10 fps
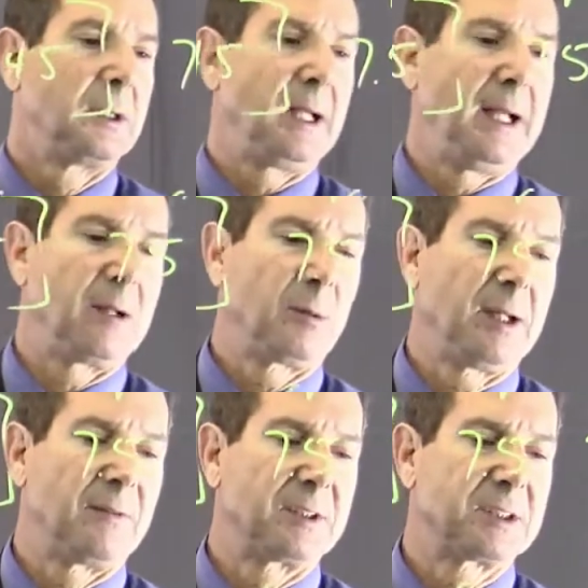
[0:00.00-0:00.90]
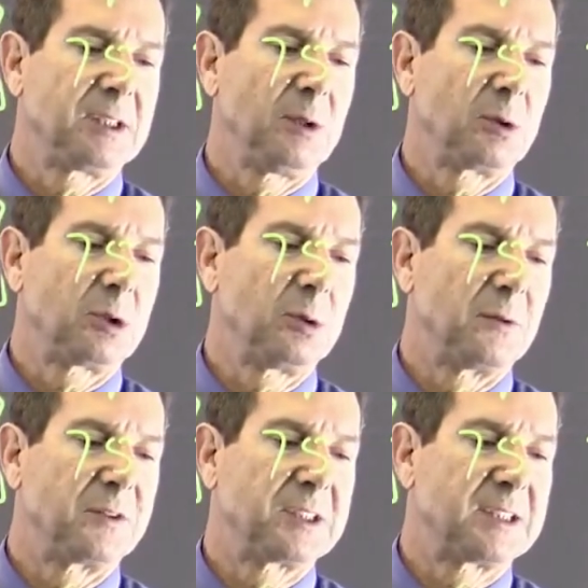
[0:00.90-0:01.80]
And we have a CO2
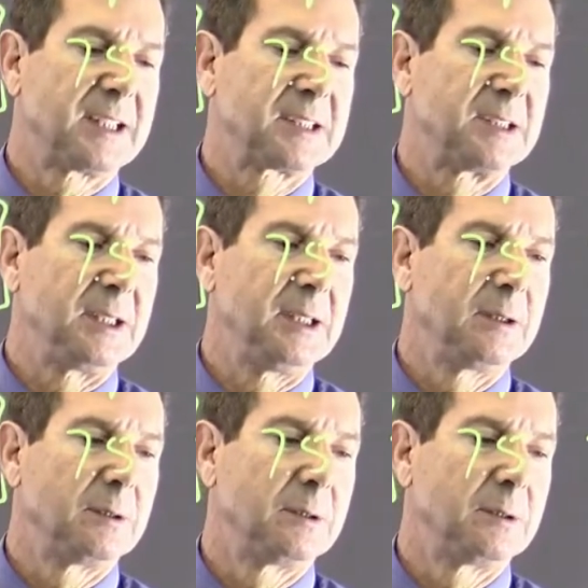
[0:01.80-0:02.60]
of 60,